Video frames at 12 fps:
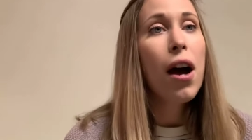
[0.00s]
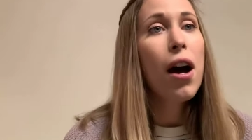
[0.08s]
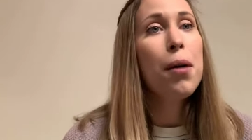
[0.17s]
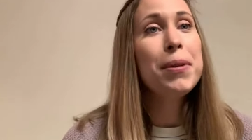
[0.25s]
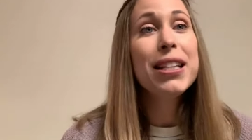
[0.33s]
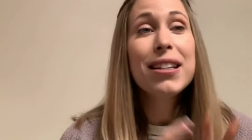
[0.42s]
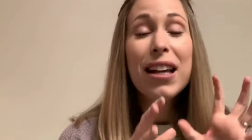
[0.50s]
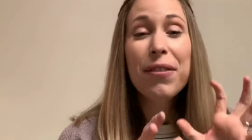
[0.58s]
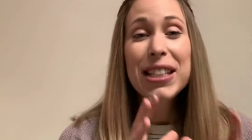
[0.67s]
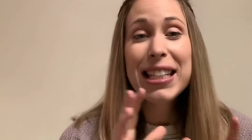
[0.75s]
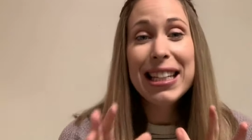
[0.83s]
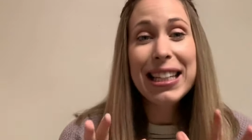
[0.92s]
Um, it does have a
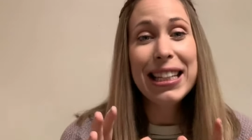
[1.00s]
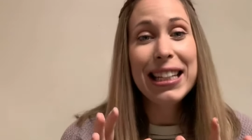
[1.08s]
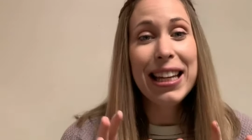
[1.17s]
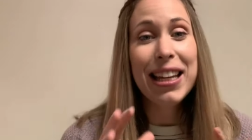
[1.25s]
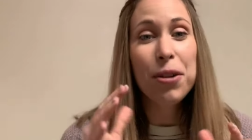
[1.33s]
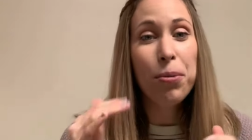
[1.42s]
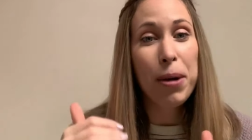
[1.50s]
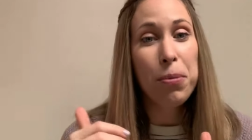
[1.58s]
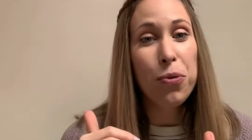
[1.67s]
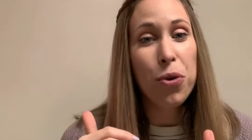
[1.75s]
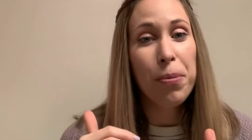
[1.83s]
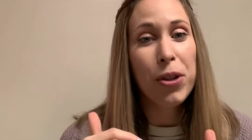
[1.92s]
D and an E right
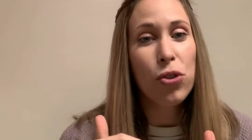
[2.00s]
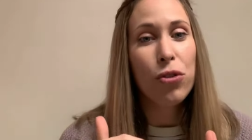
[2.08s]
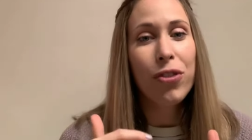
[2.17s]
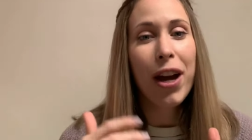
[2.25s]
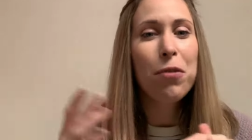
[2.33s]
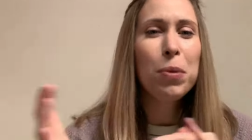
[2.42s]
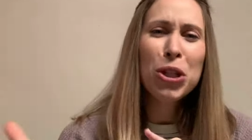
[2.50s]
before measure five,